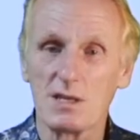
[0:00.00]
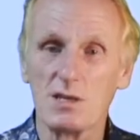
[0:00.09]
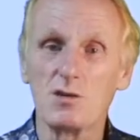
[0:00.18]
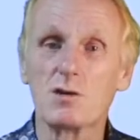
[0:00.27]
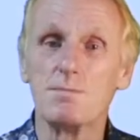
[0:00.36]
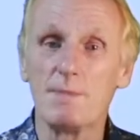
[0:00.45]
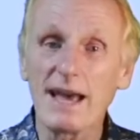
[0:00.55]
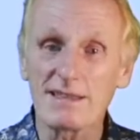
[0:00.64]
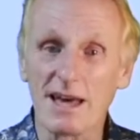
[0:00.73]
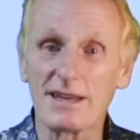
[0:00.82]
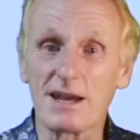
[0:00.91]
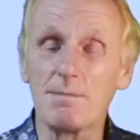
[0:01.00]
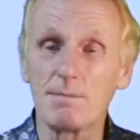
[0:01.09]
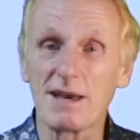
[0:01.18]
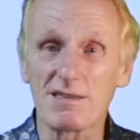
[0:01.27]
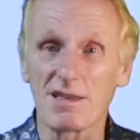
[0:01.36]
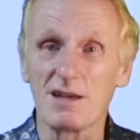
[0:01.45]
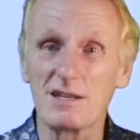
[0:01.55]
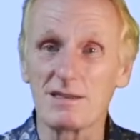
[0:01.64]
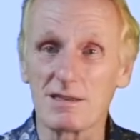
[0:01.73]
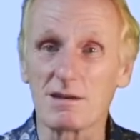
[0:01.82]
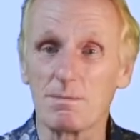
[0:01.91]
You can back that up by
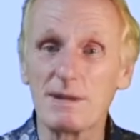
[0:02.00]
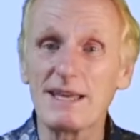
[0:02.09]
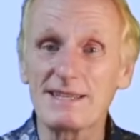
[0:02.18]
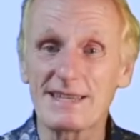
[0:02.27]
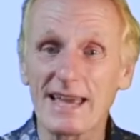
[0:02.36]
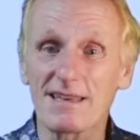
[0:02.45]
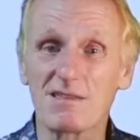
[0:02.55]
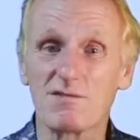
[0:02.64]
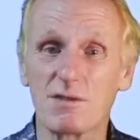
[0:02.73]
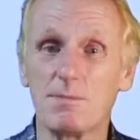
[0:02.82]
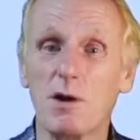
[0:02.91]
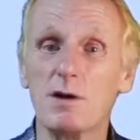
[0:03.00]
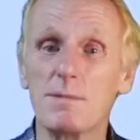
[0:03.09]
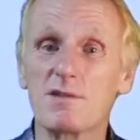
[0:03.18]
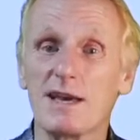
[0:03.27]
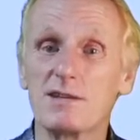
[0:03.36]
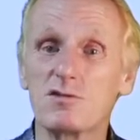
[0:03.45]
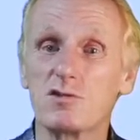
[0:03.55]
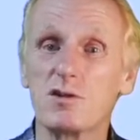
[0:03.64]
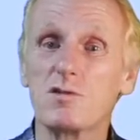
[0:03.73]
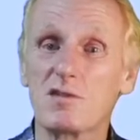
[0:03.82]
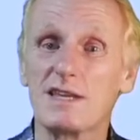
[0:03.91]
studying the complete text of the poems I
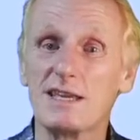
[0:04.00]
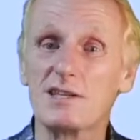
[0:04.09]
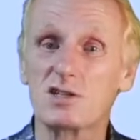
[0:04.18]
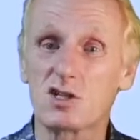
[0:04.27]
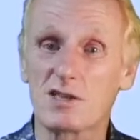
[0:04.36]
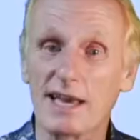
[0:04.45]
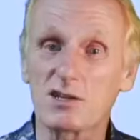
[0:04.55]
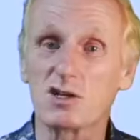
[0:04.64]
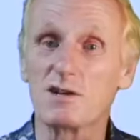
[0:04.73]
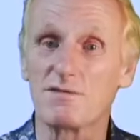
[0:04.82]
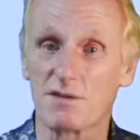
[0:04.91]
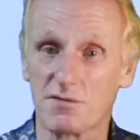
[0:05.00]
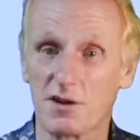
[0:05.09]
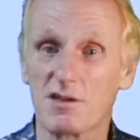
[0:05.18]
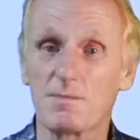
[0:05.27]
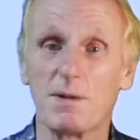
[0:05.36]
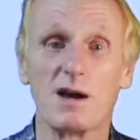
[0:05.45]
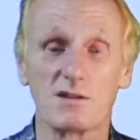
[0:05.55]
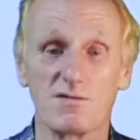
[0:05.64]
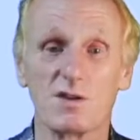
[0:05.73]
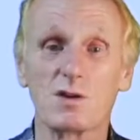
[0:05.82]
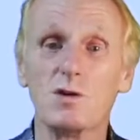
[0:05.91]
introduce in each section of the first part
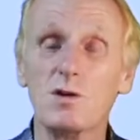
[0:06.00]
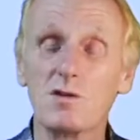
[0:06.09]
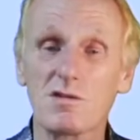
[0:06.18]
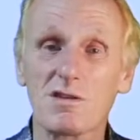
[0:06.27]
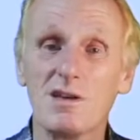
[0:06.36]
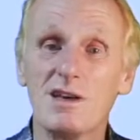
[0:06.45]
of the course,